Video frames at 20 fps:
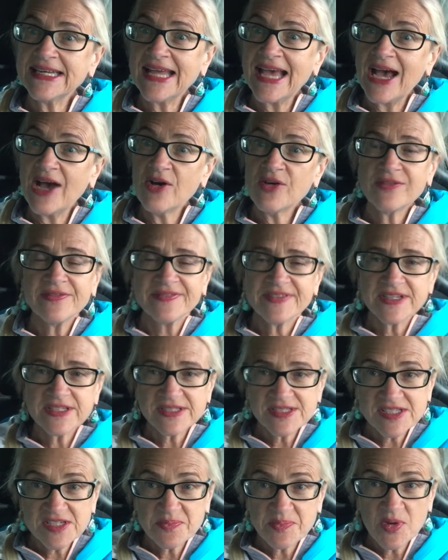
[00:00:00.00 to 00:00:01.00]
how it
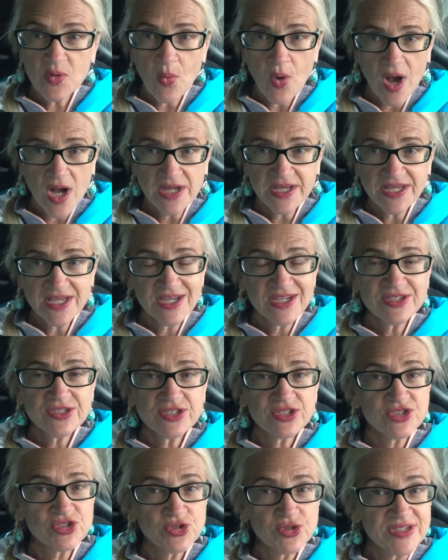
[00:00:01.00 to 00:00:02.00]
feels to be walking under
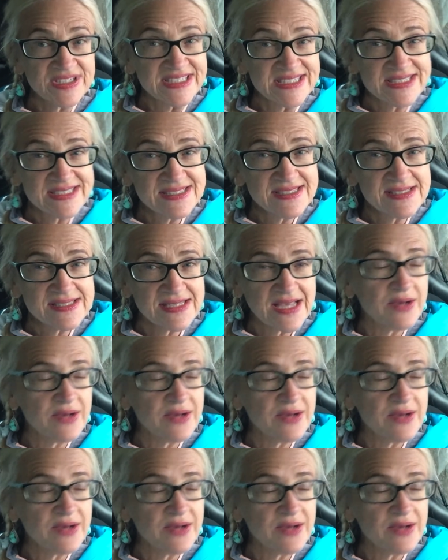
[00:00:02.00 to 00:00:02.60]
trees.